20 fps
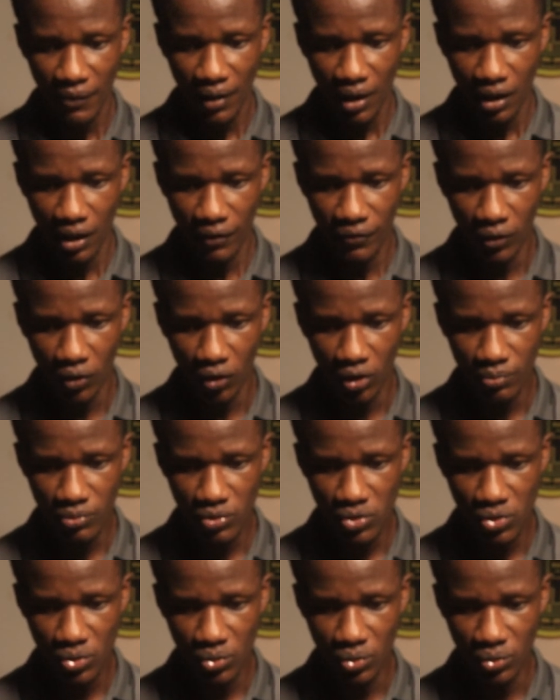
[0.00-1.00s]
If you come
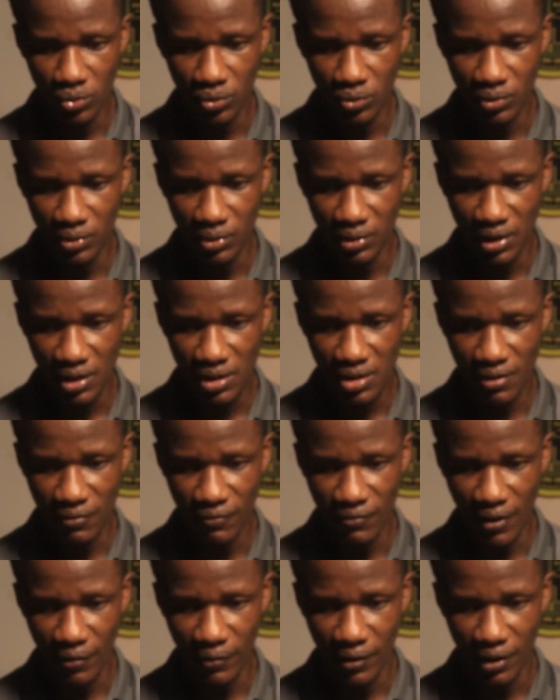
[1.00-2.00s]
to this
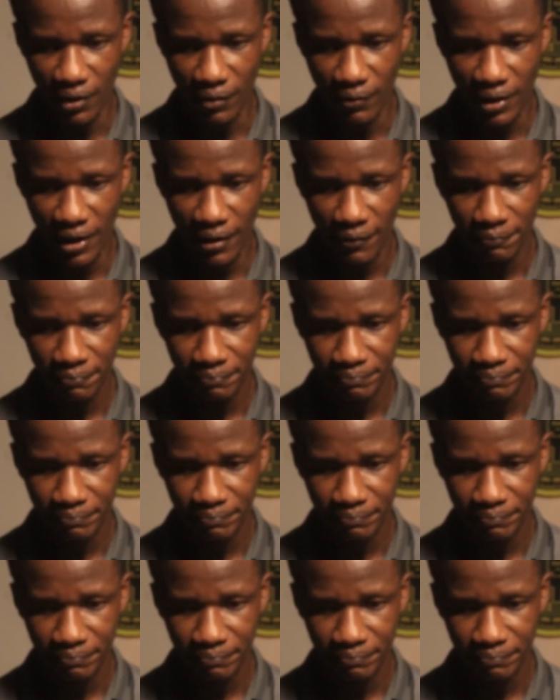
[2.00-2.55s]
very area,